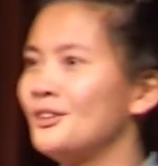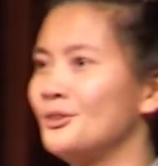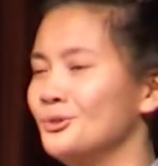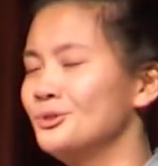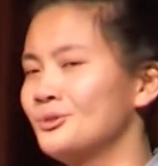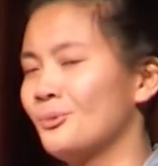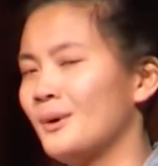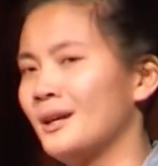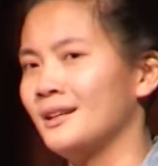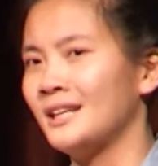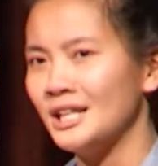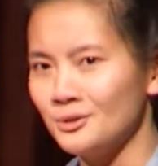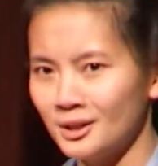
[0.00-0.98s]
used
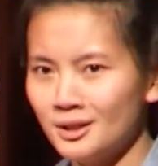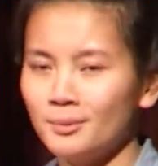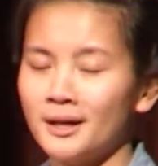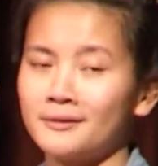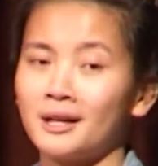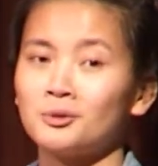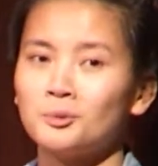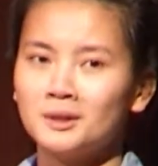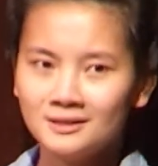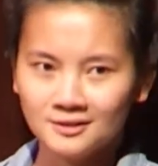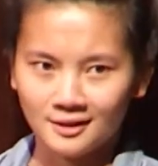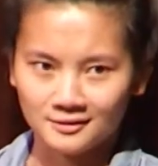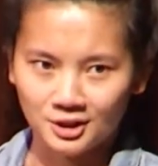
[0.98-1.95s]
when kids on the playground would
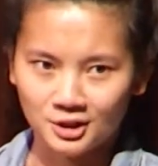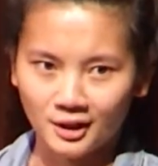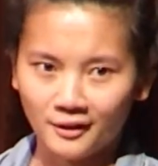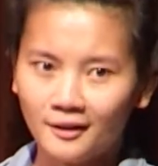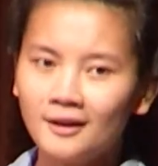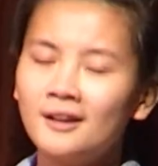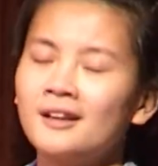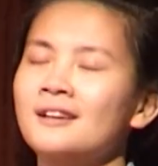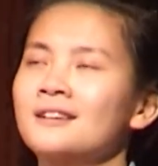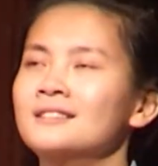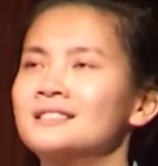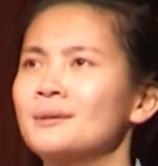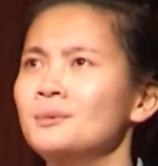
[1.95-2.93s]
insult each other,
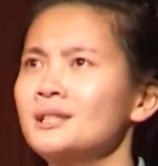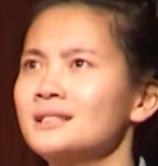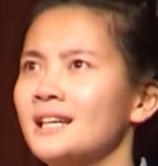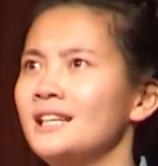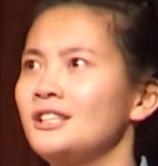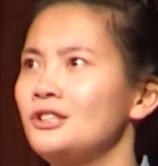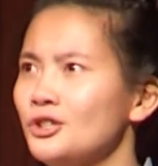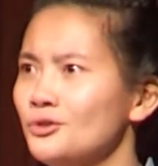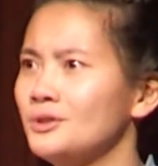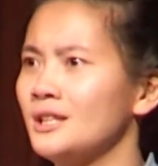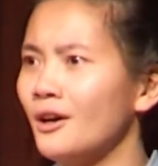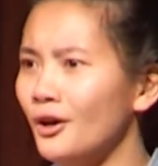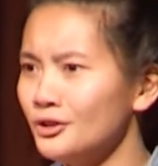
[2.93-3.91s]
and someone decided to use
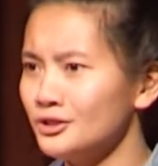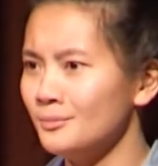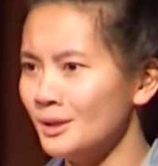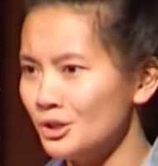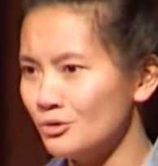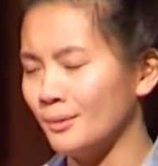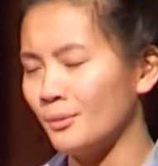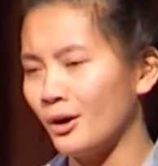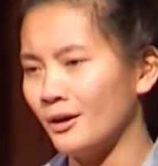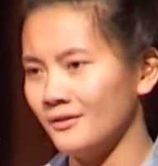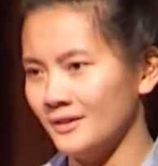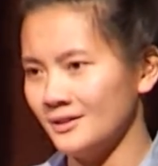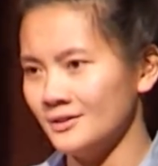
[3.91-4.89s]
the ultimate trump
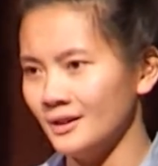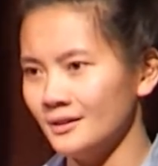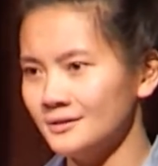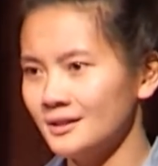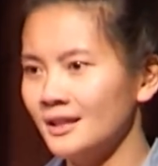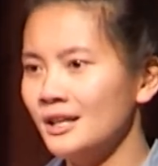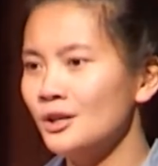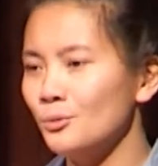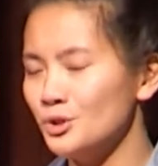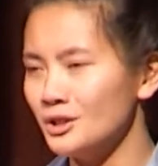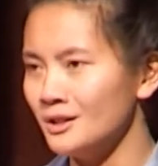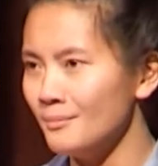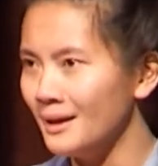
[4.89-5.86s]
card of insults,
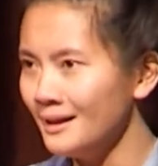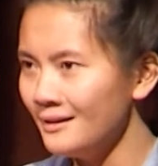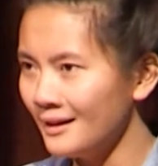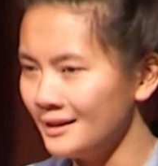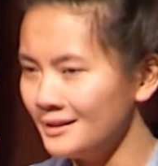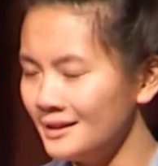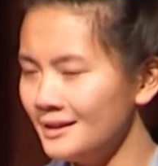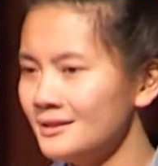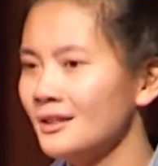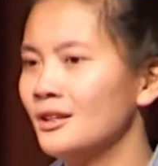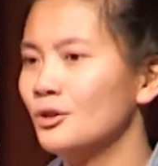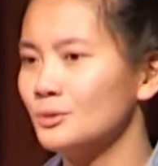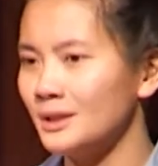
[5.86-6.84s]
which in the mid-90s
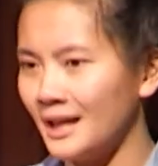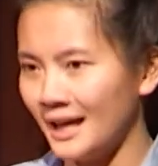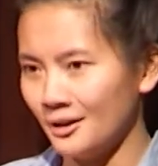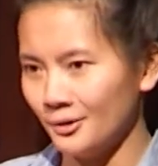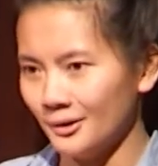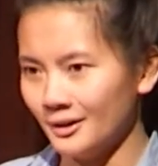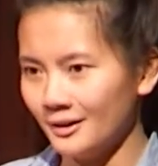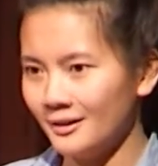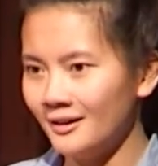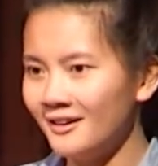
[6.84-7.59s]
was Gaylord.